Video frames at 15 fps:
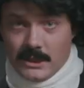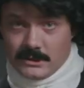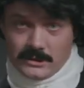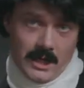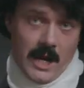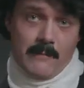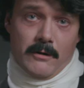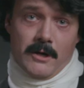since
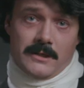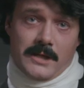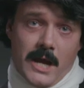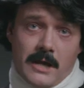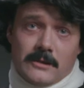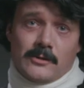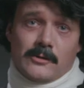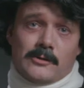cyber
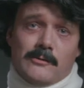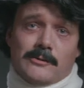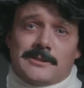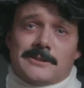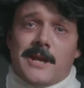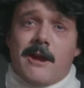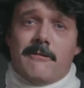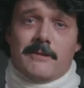attacks are so
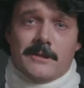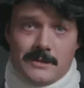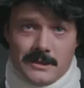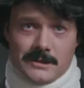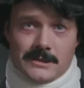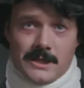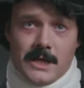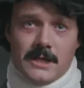scary
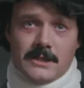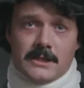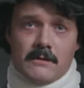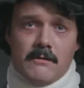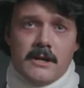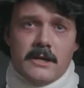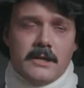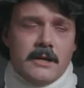these days, I
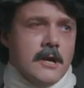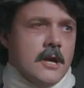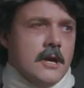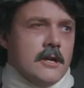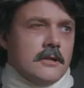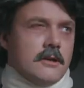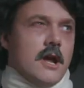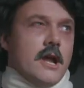wanted
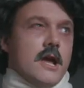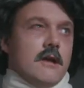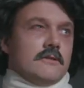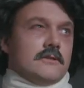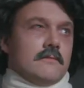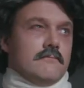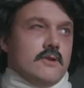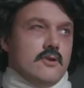to try out
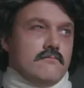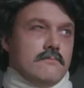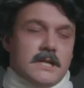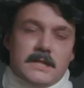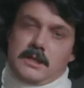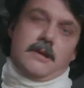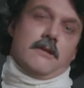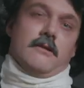some new
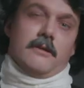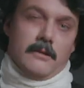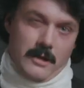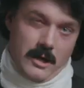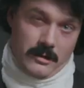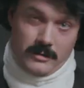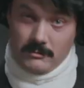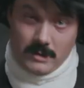material
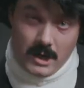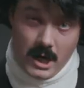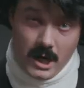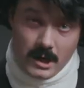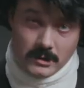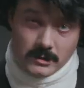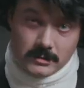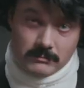on you
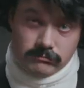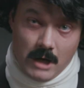guys.